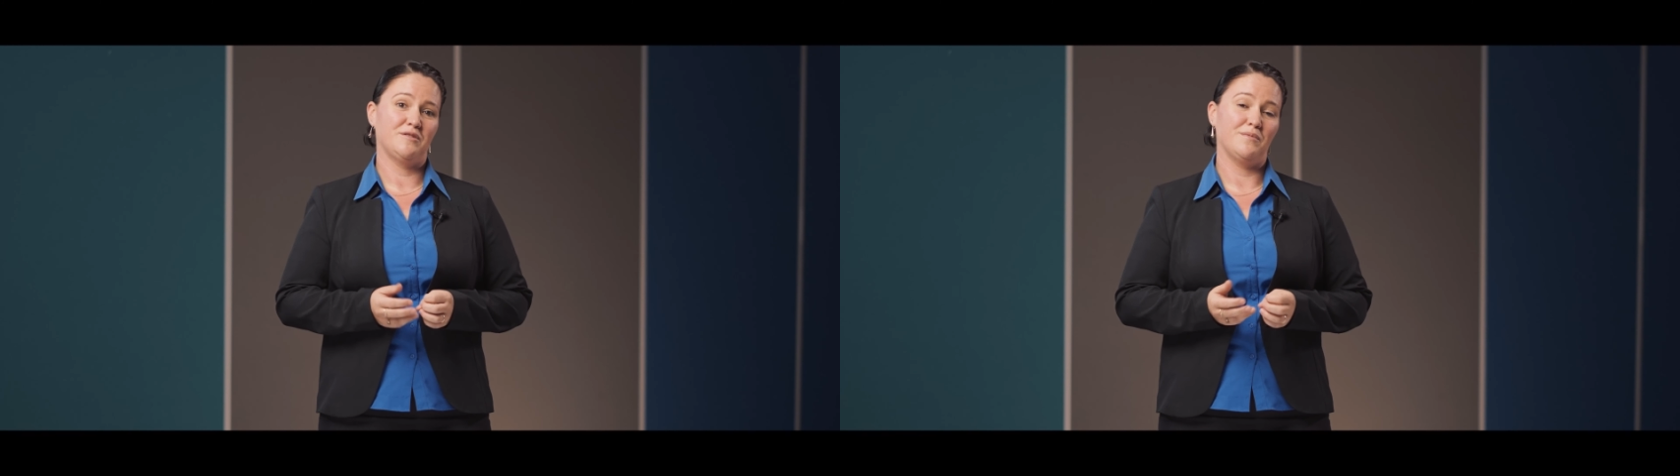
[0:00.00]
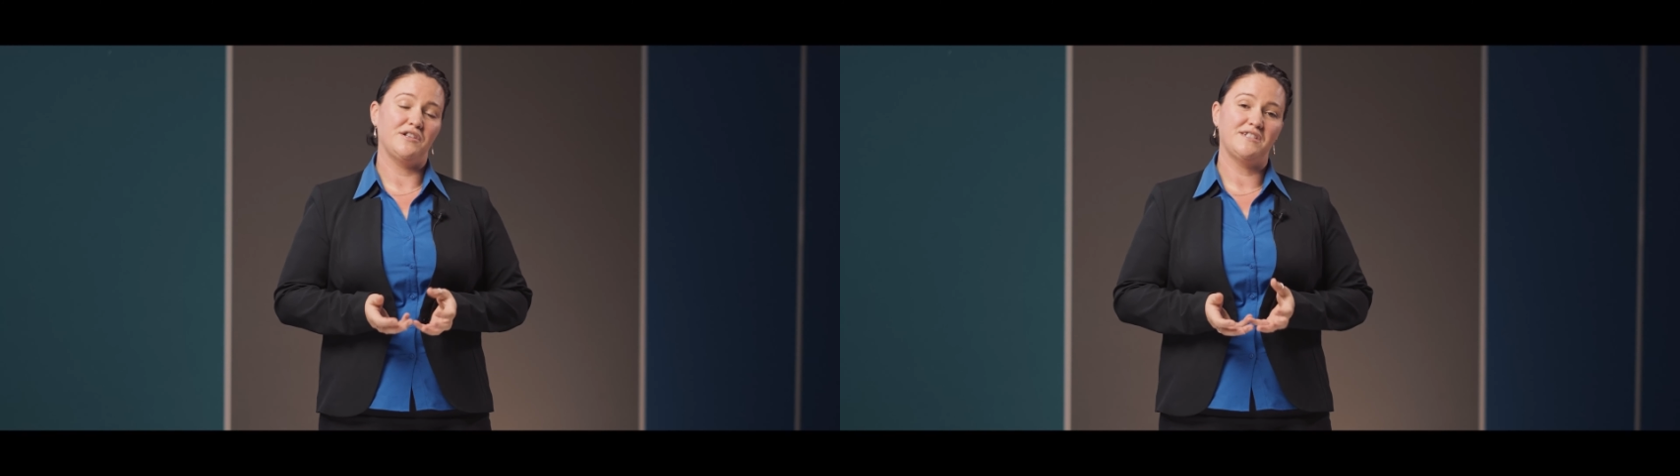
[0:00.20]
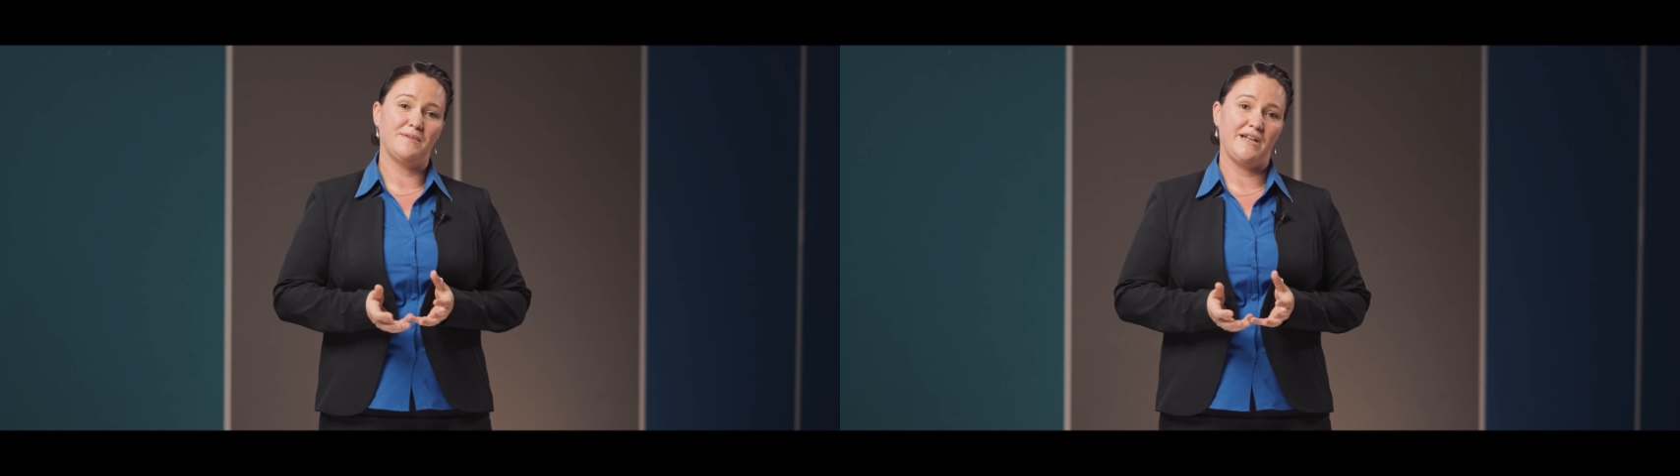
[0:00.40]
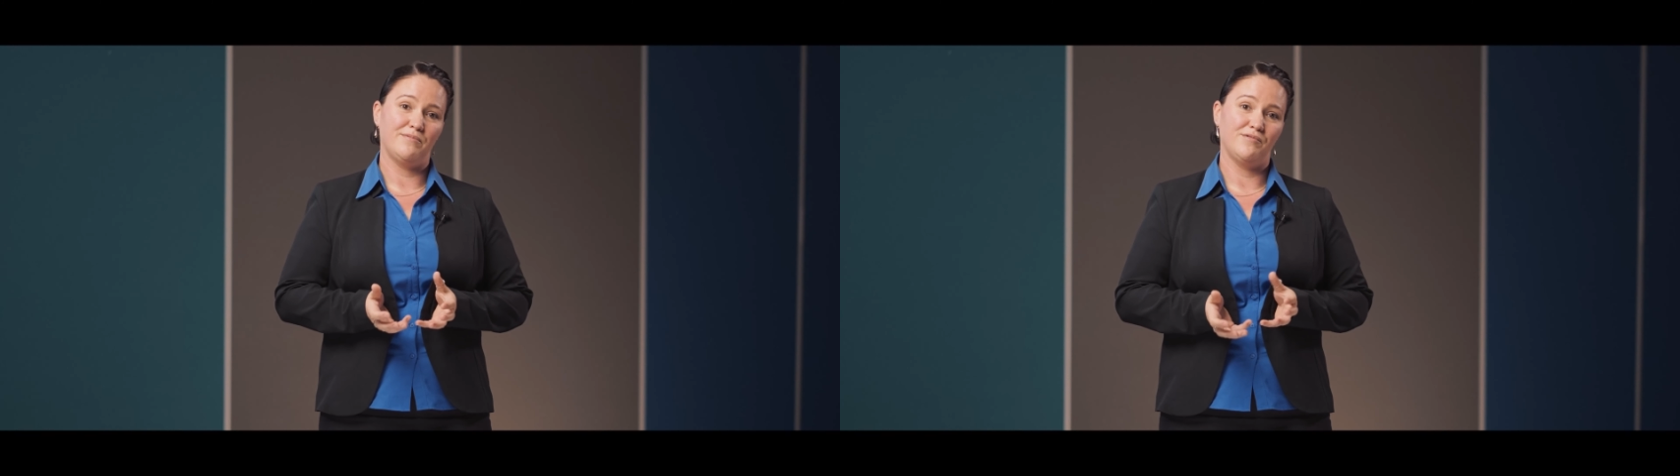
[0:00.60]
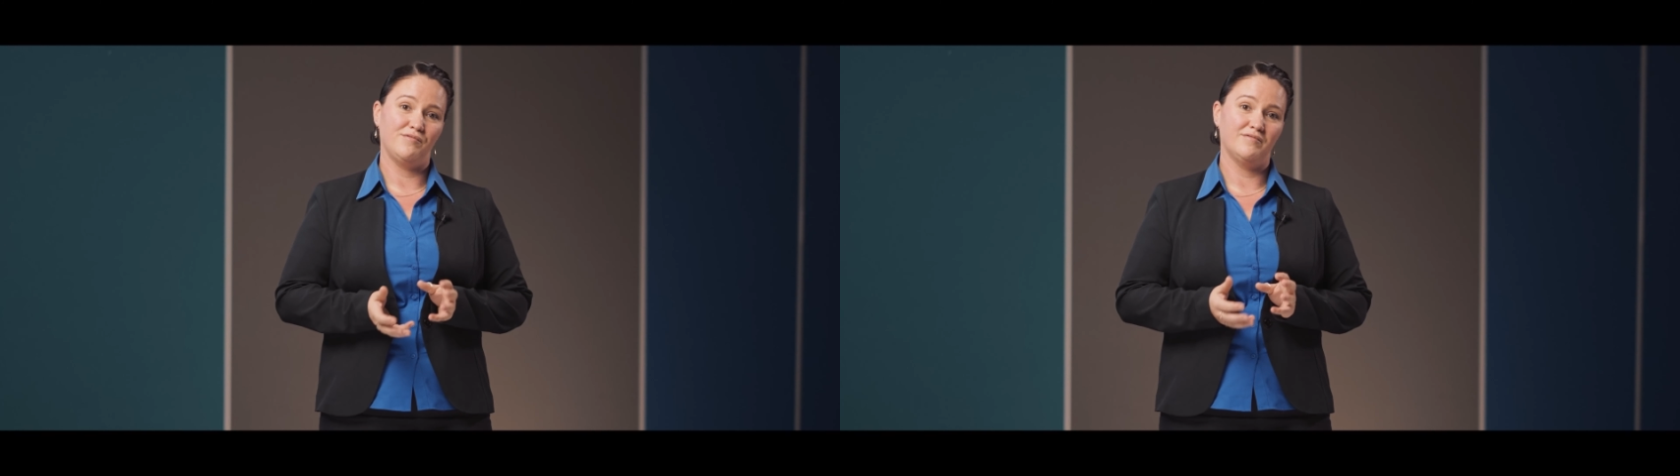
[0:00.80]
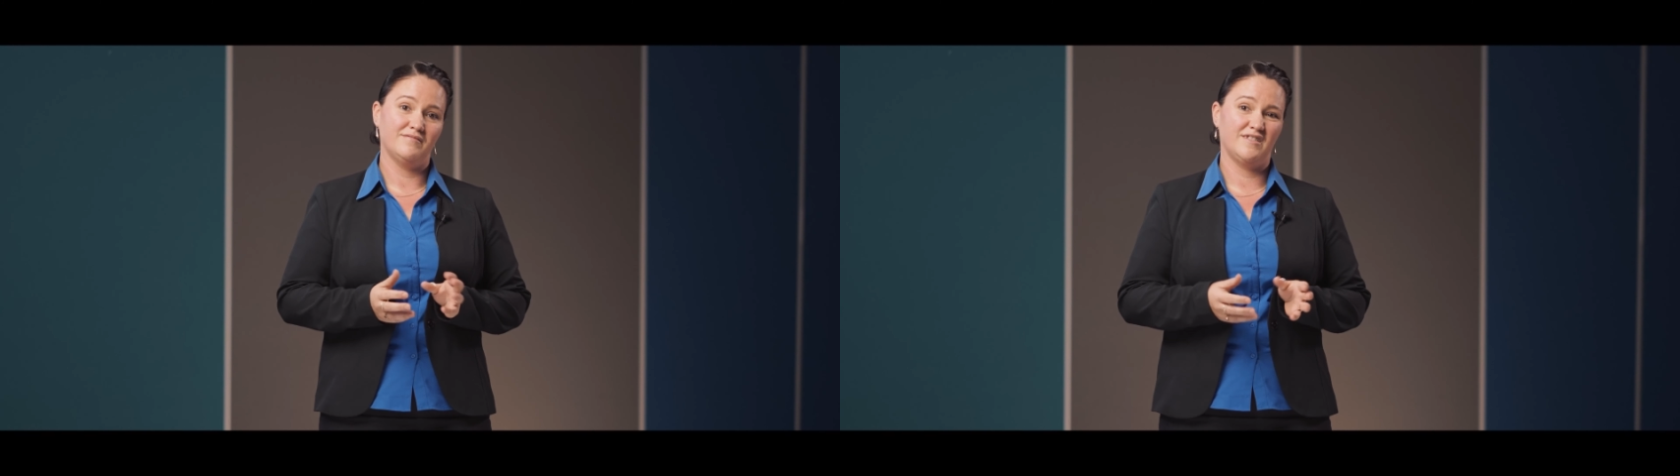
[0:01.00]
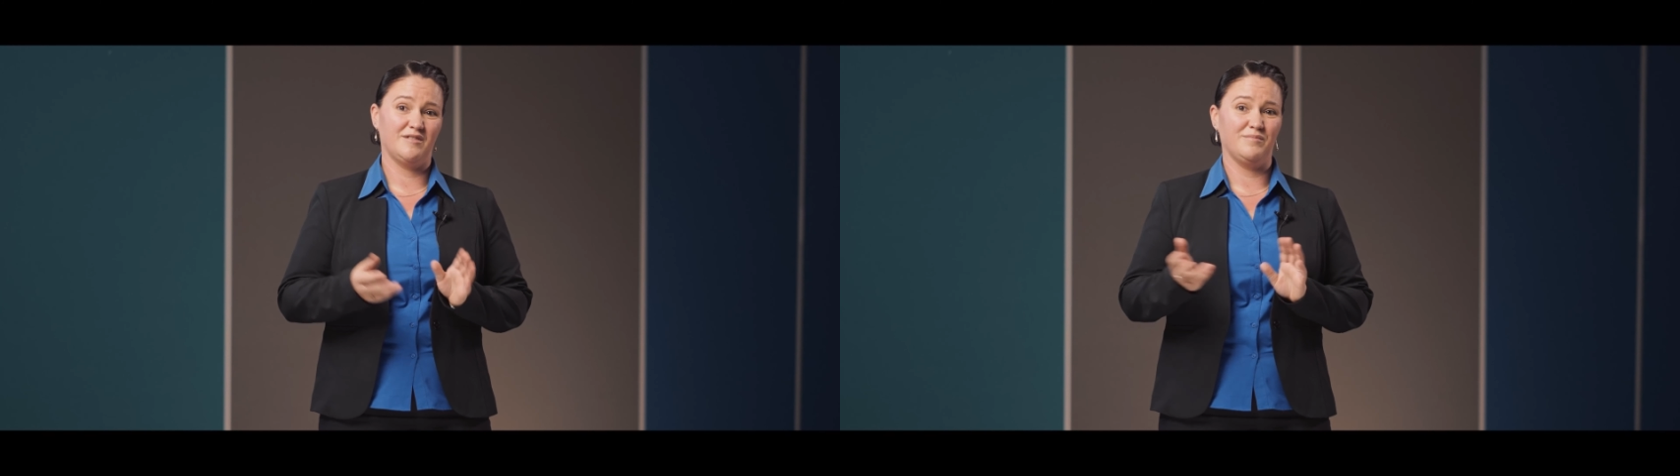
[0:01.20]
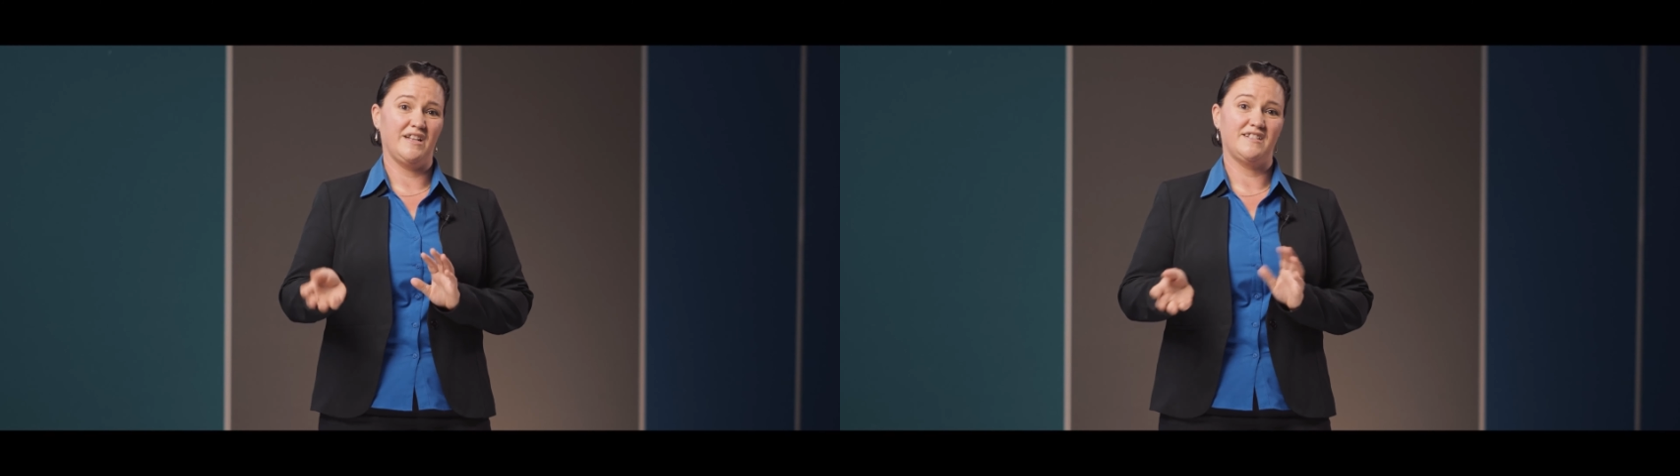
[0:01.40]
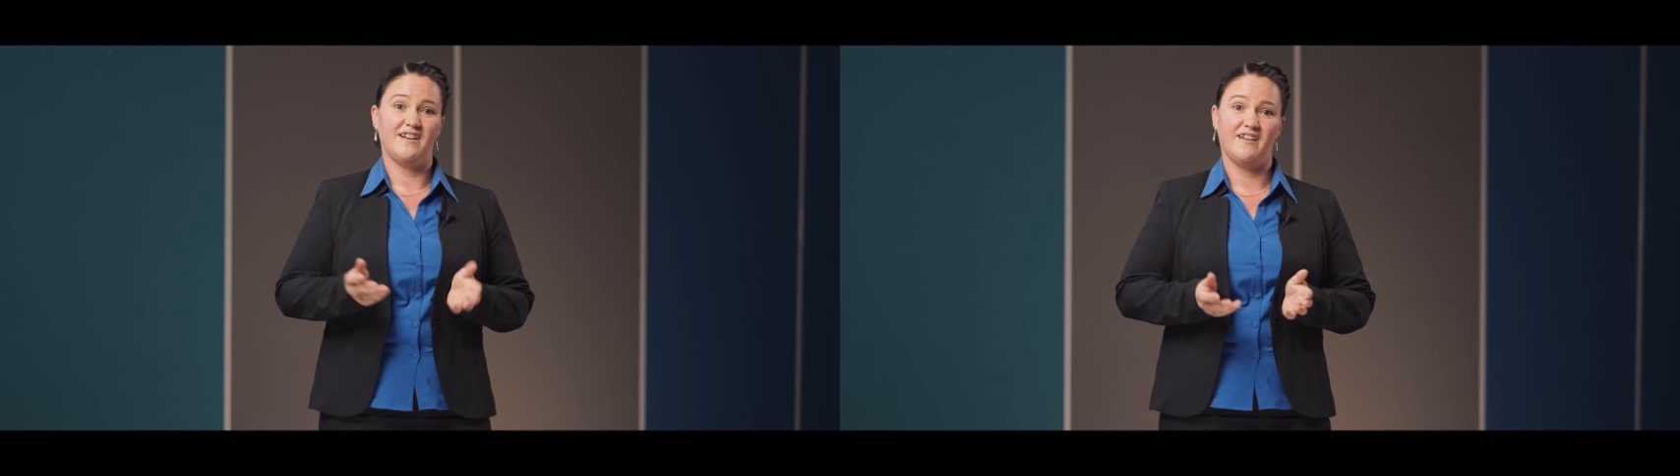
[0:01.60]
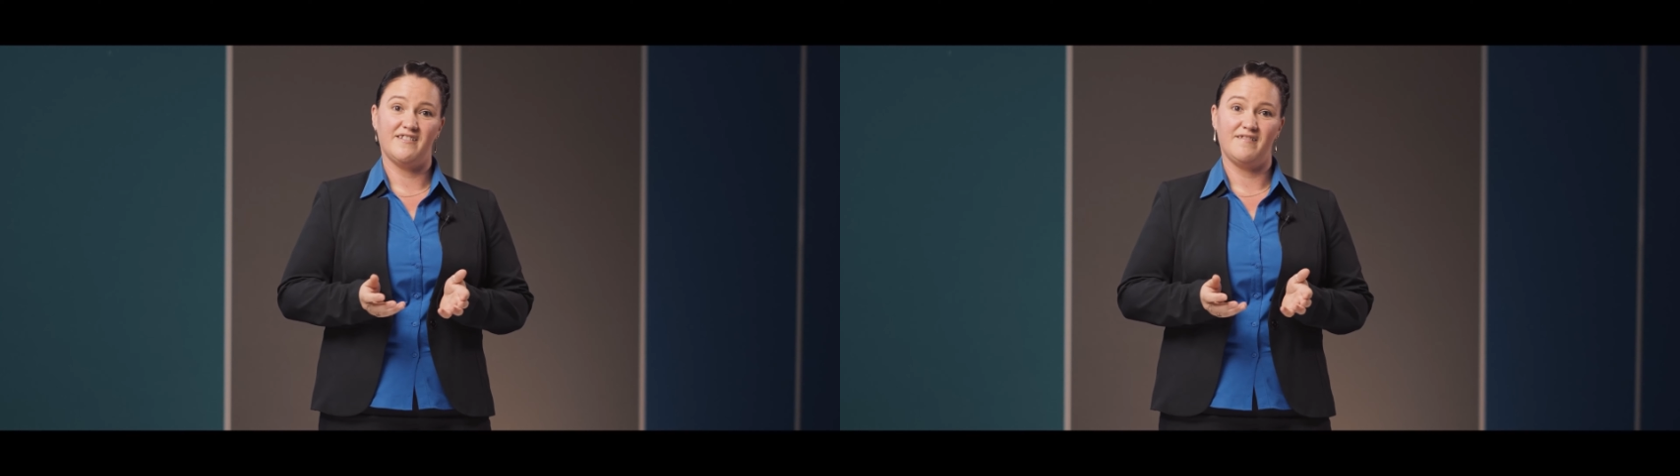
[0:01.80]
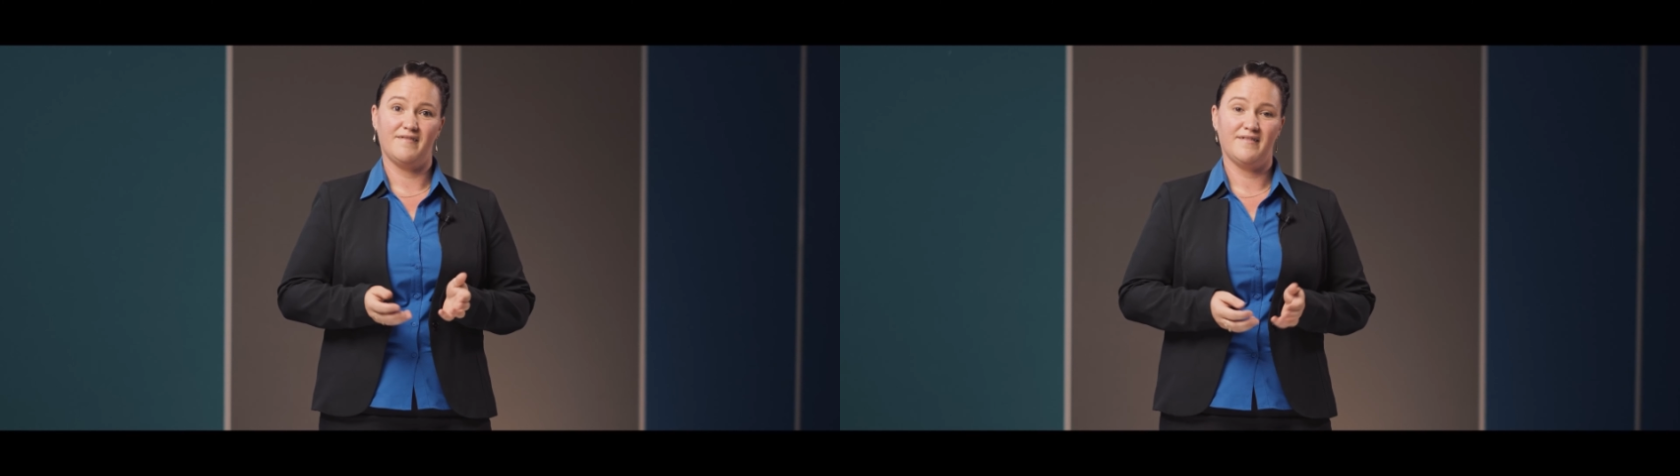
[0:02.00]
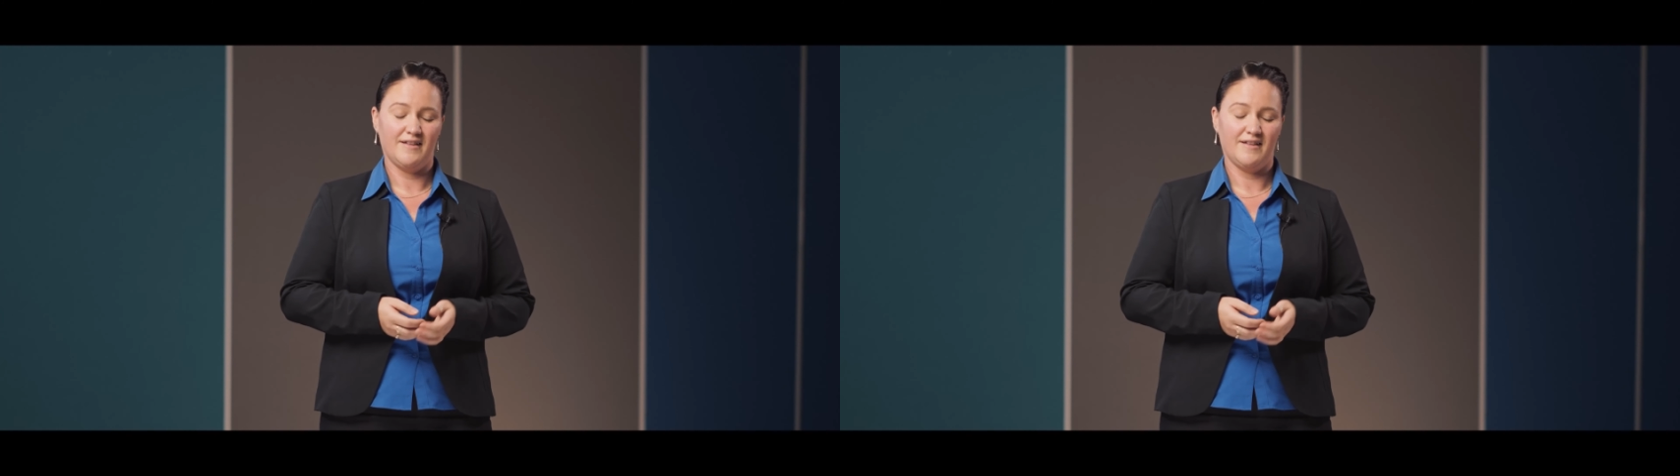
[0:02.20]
to most people compared to others.